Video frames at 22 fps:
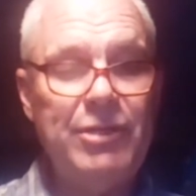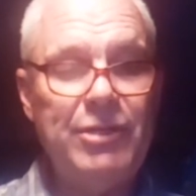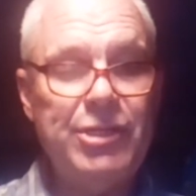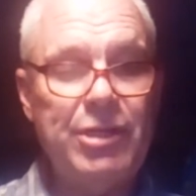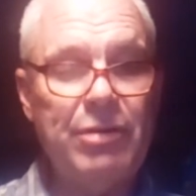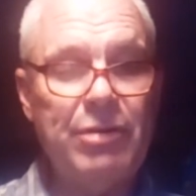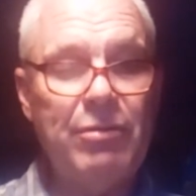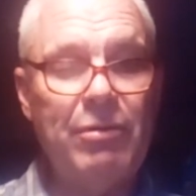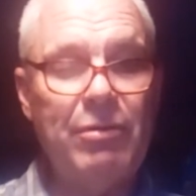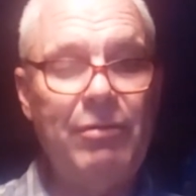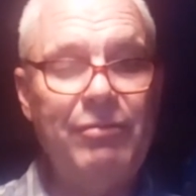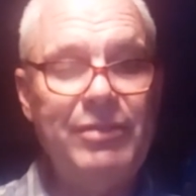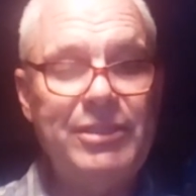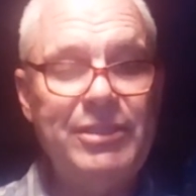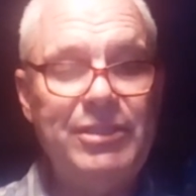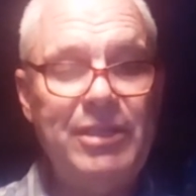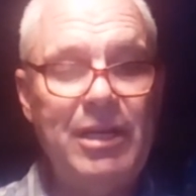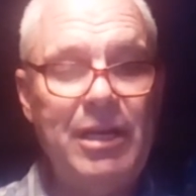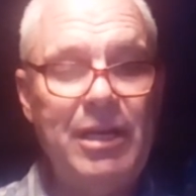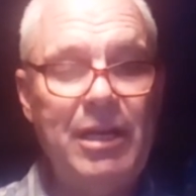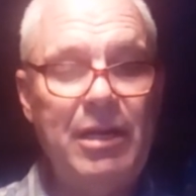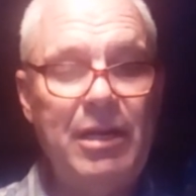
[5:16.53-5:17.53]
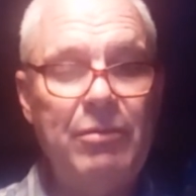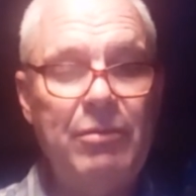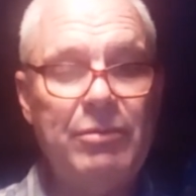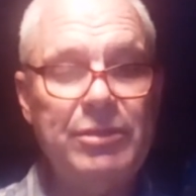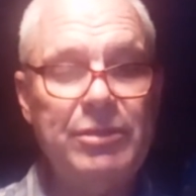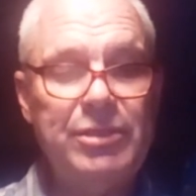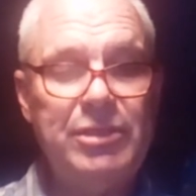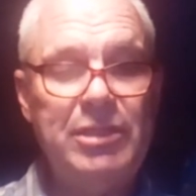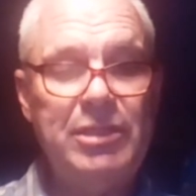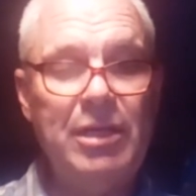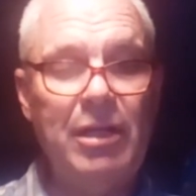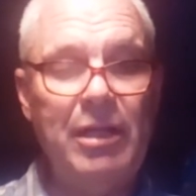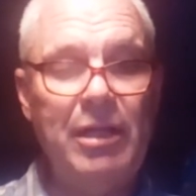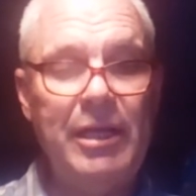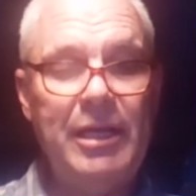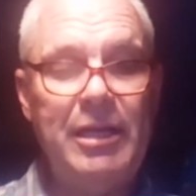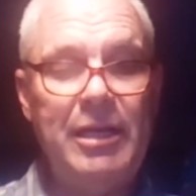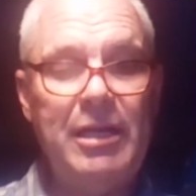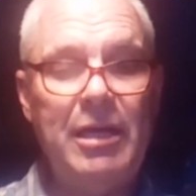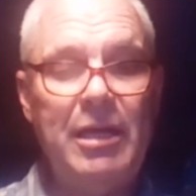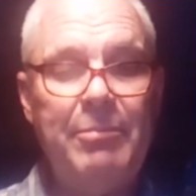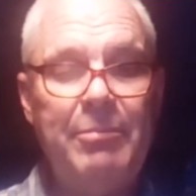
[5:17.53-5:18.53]
general vicinity will still
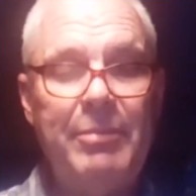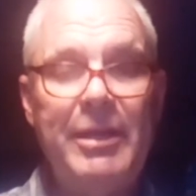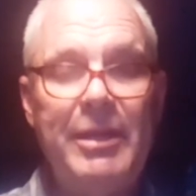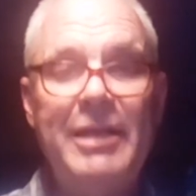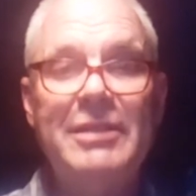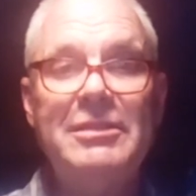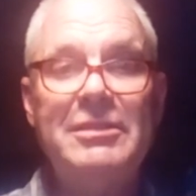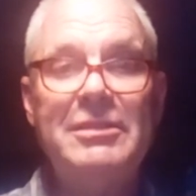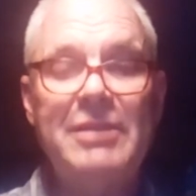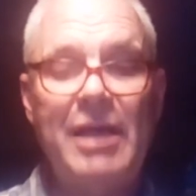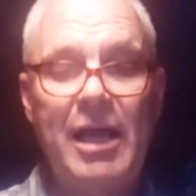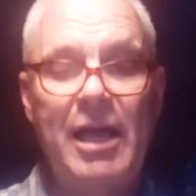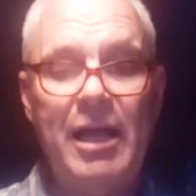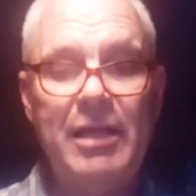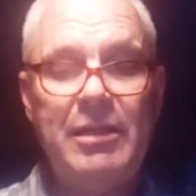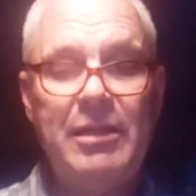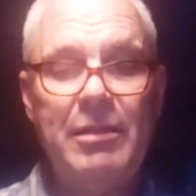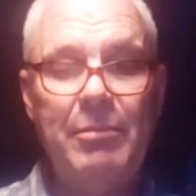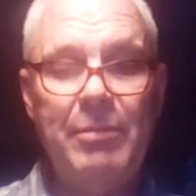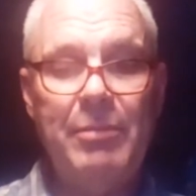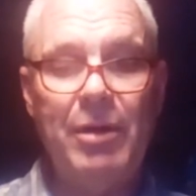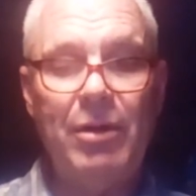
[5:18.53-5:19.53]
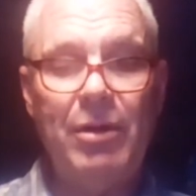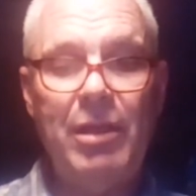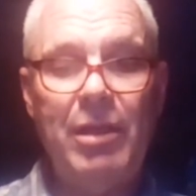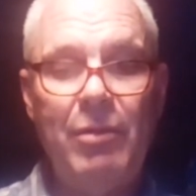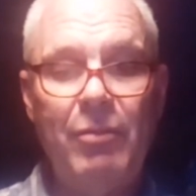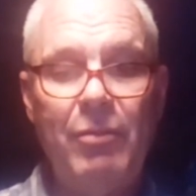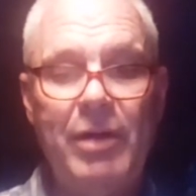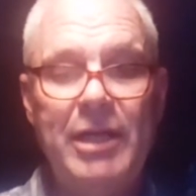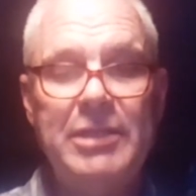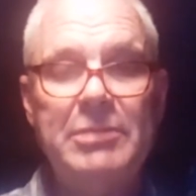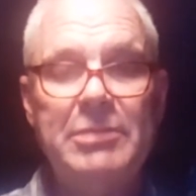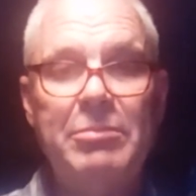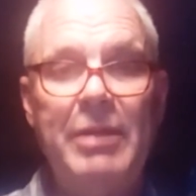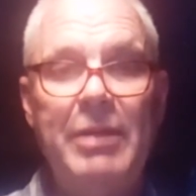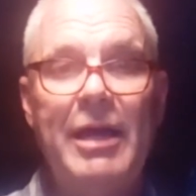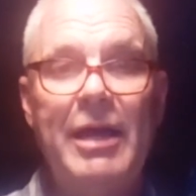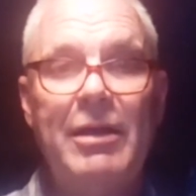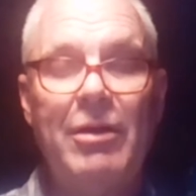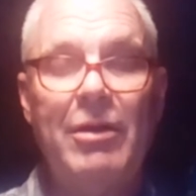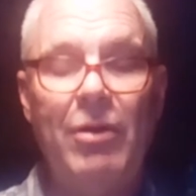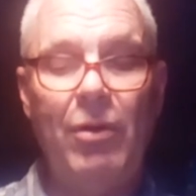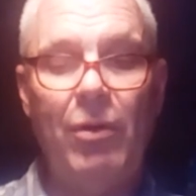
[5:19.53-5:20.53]
end up inside the Milky Way's
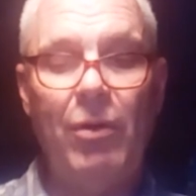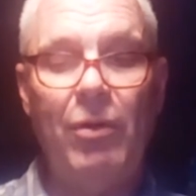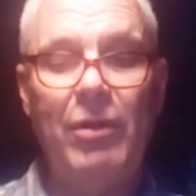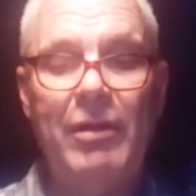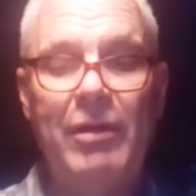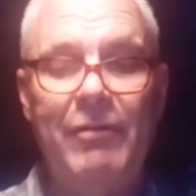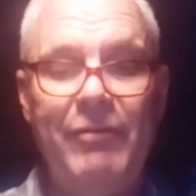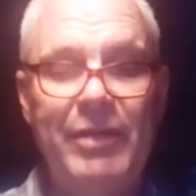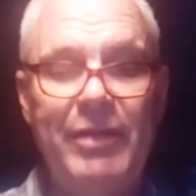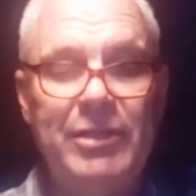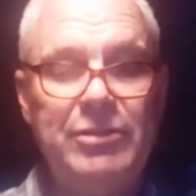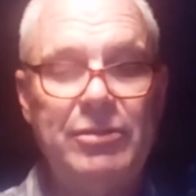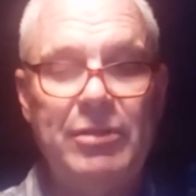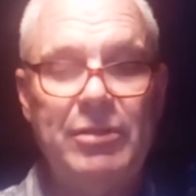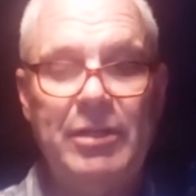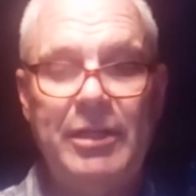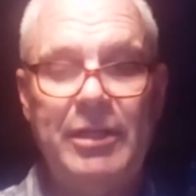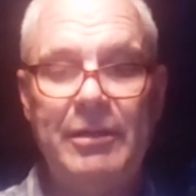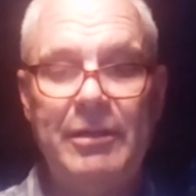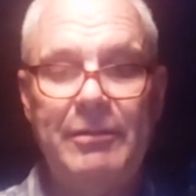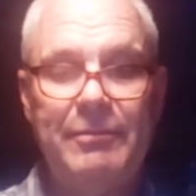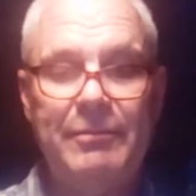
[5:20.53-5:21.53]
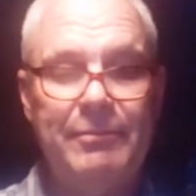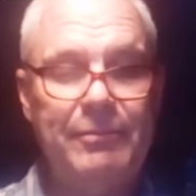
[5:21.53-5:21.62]
black hole eventually.